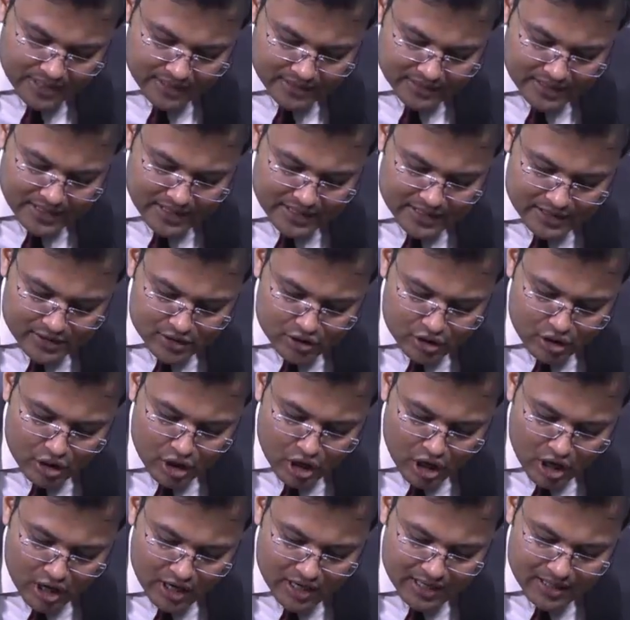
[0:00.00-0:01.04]
there is
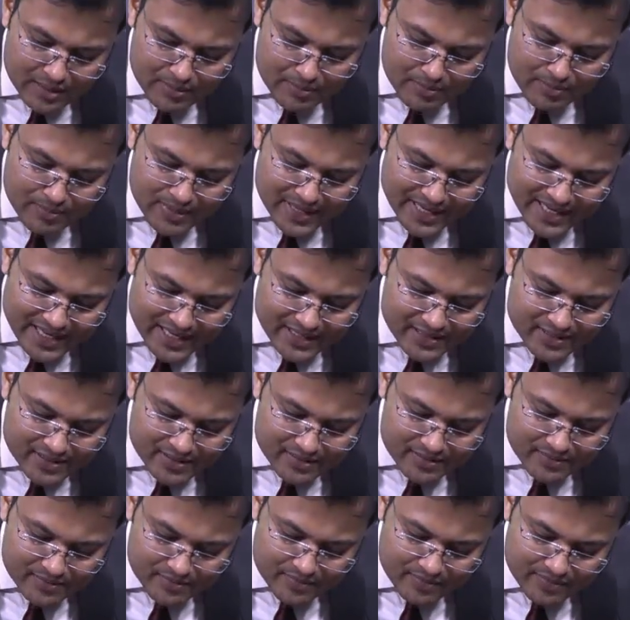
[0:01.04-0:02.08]
long blade
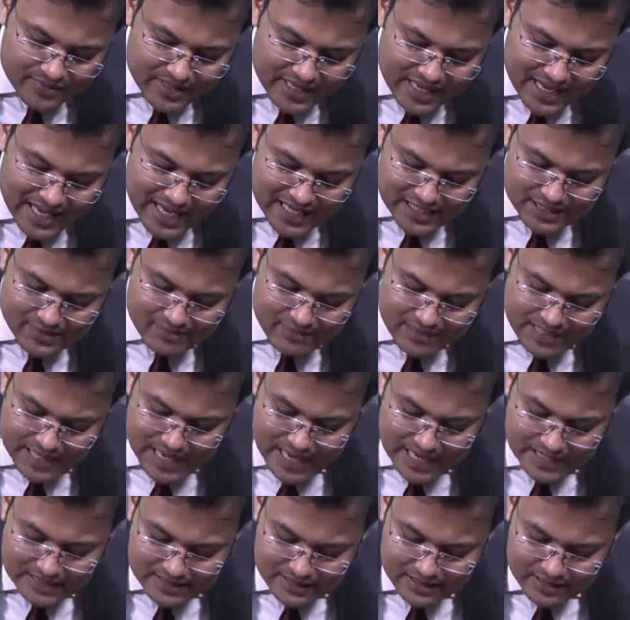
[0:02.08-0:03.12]
as well
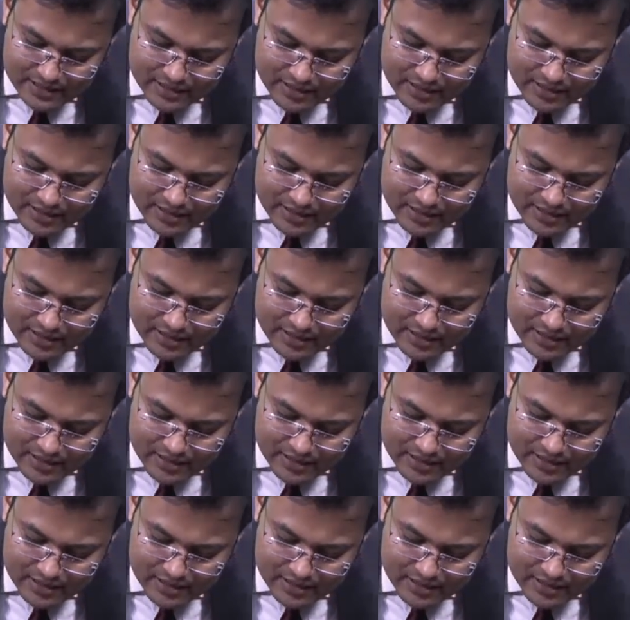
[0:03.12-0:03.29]
as